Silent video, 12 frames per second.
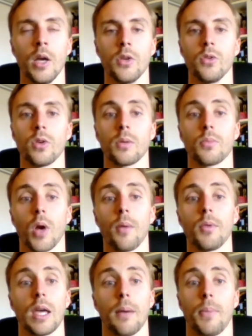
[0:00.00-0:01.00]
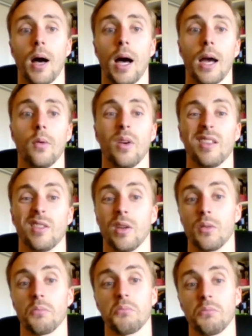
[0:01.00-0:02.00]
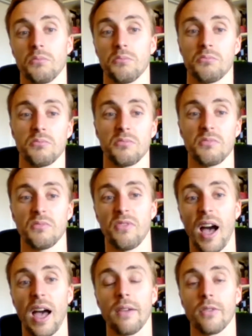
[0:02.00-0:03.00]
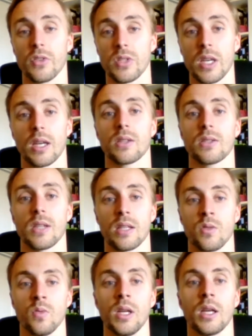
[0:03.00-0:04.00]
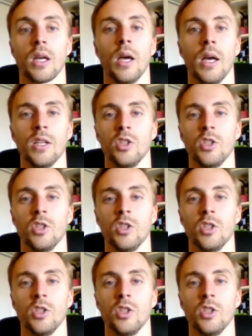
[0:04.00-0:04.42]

you could probably get by with 5 or 6 sets a week.